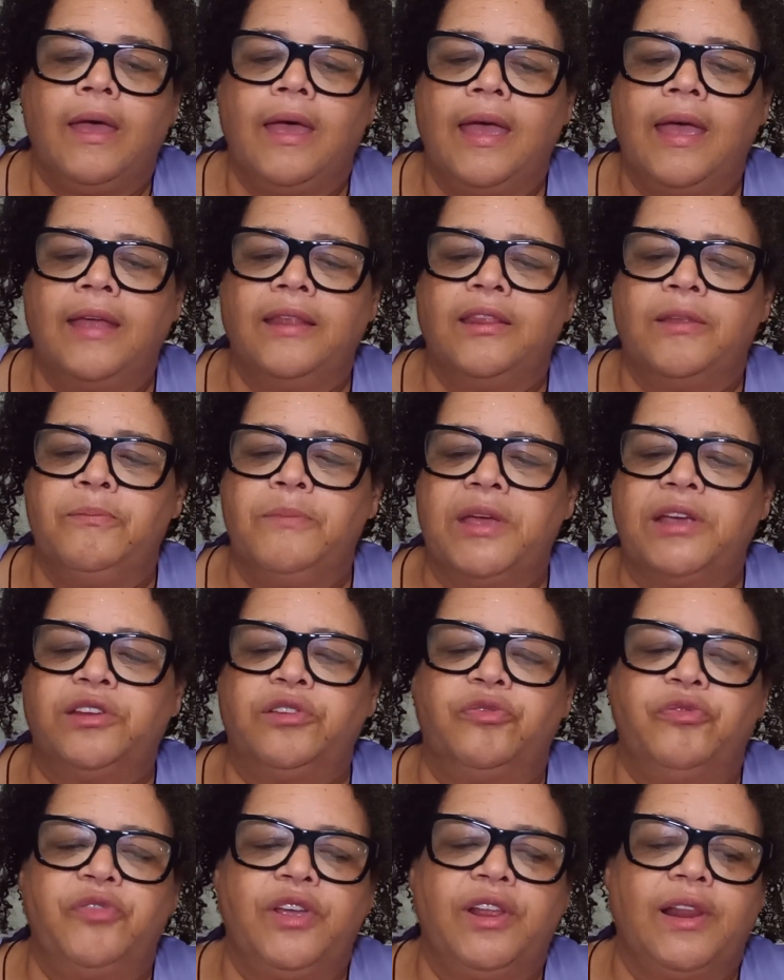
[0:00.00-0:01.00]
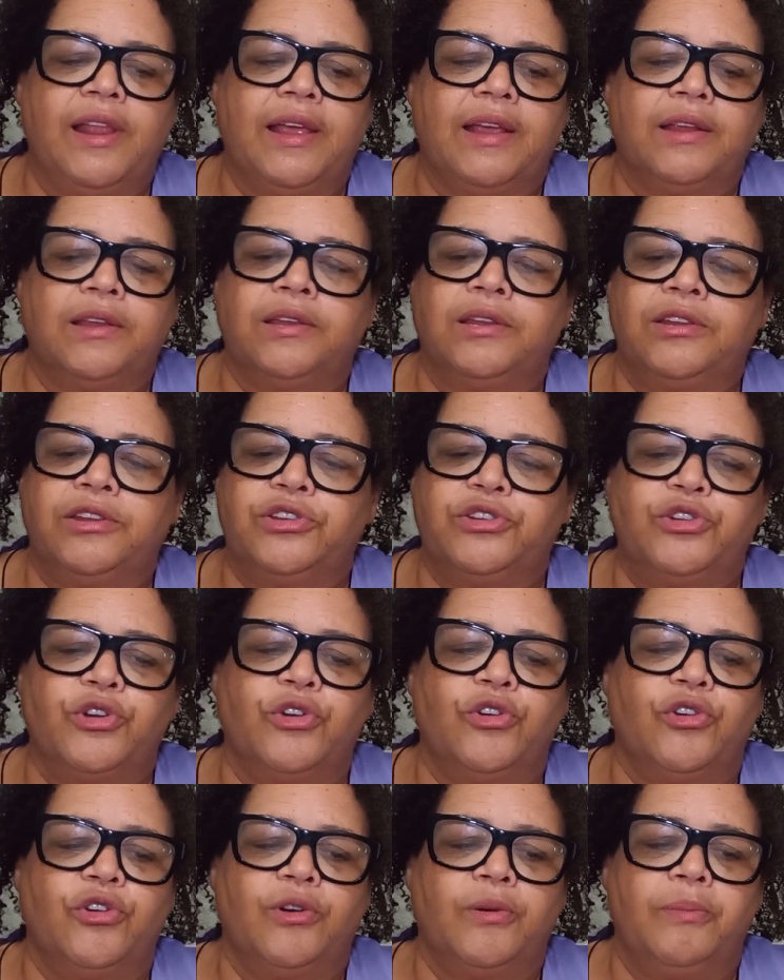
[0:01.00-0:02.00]
and the mixed feelings
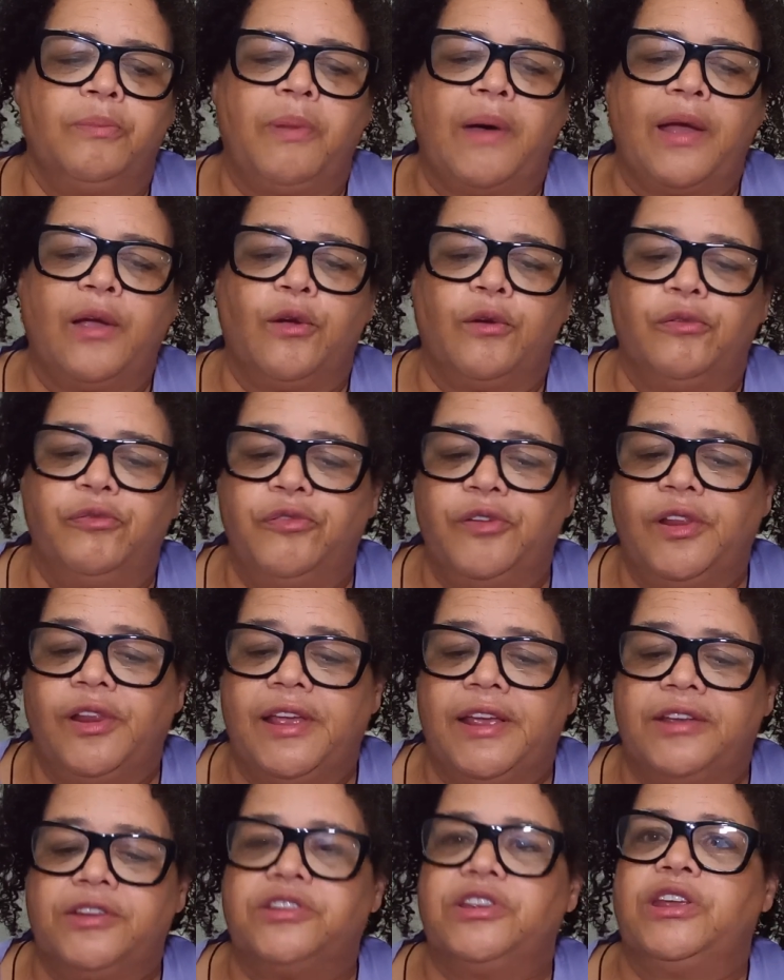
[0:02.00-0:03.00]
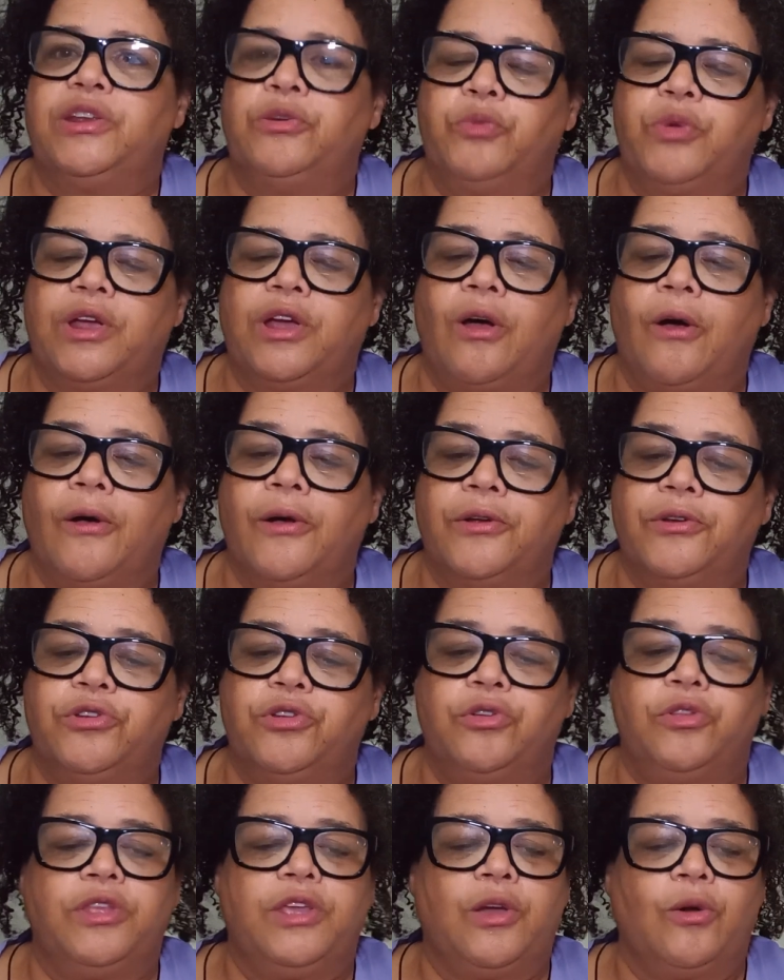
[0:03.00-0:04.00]
stirred by her feelings in regard
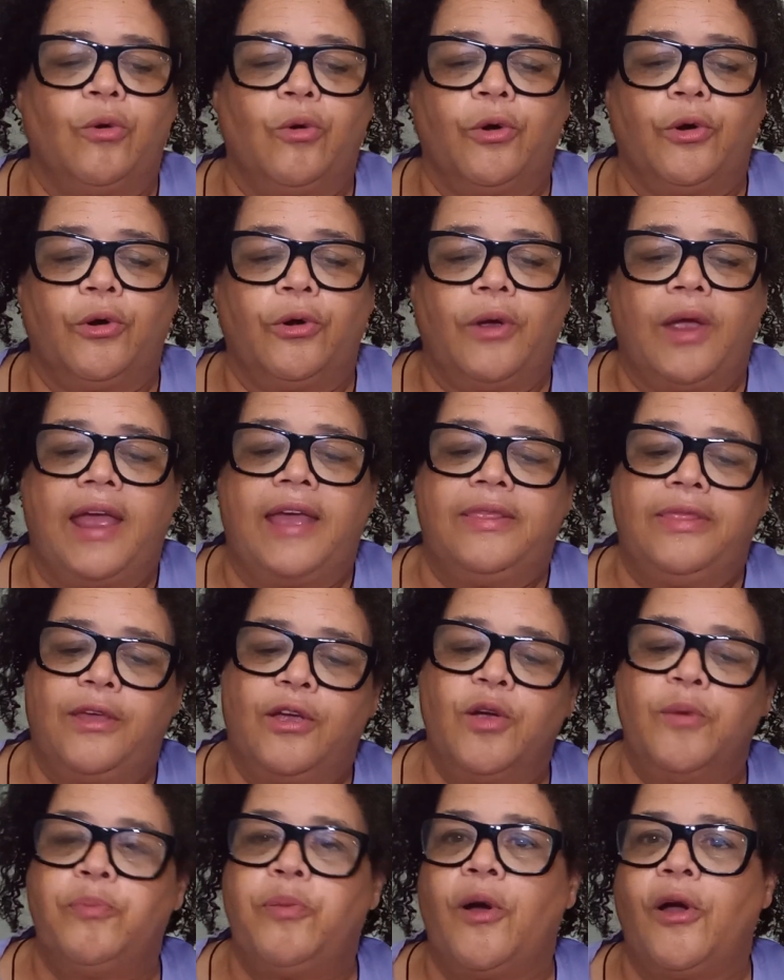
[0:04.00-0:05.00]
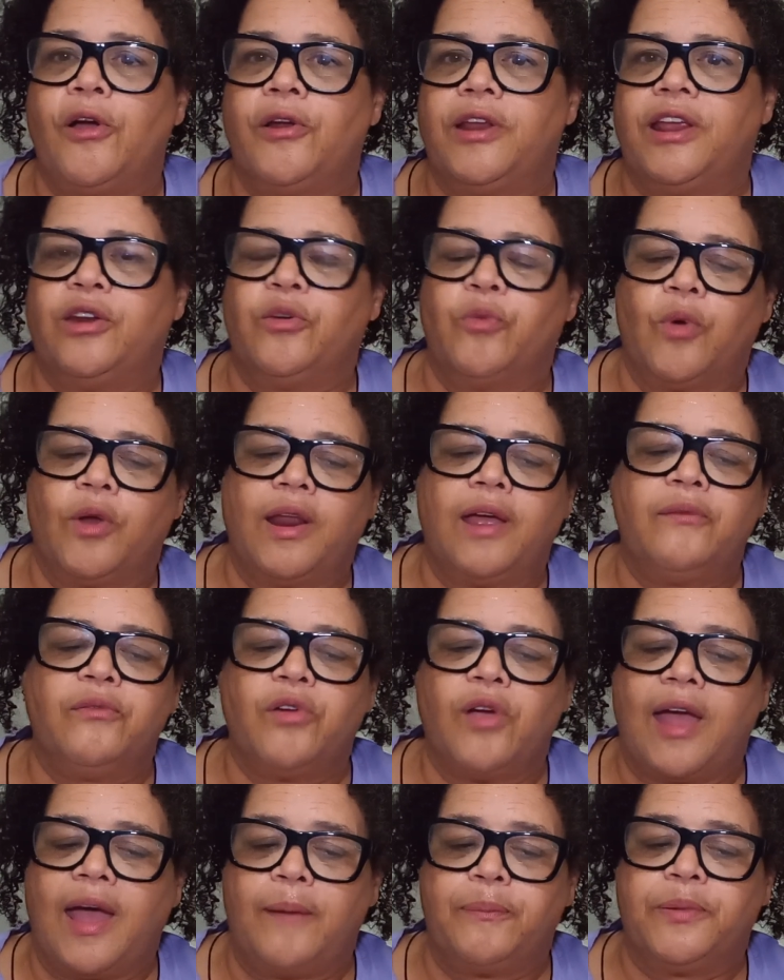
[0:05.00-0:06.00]
to the order and their part in
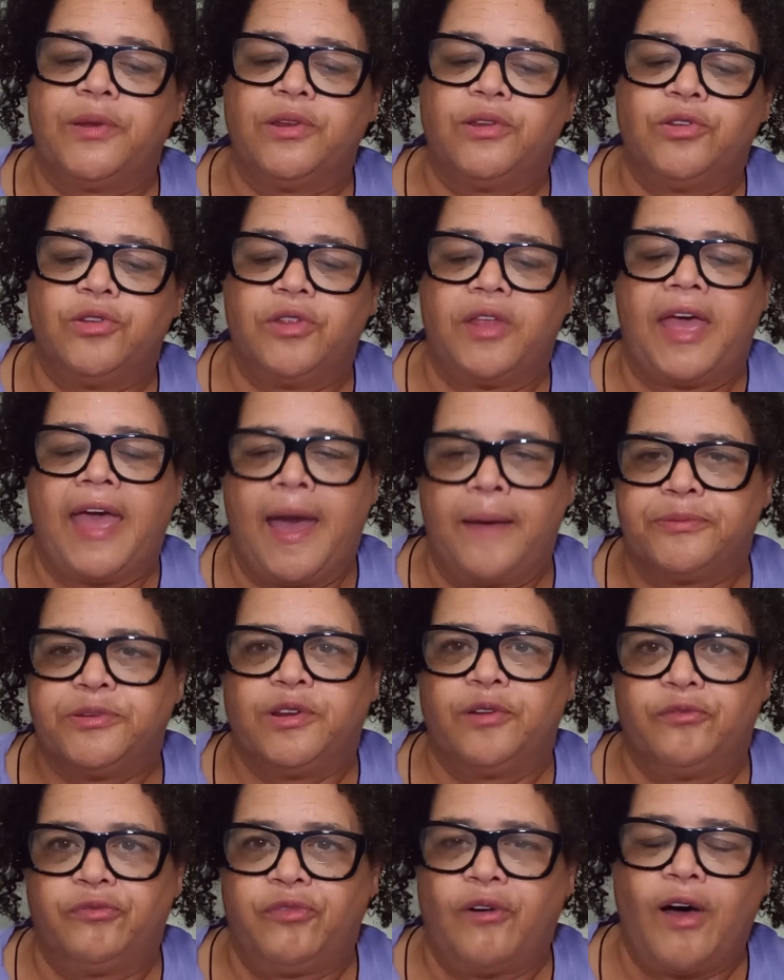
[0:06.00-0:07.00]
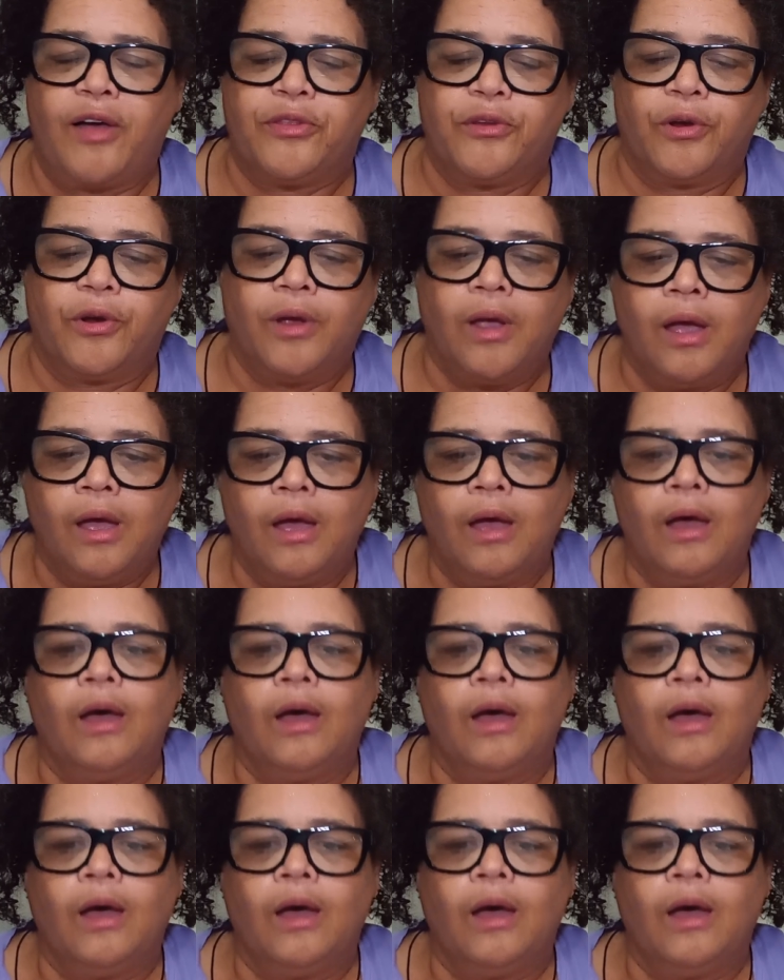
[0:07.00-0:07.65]
whatever happened to the absent father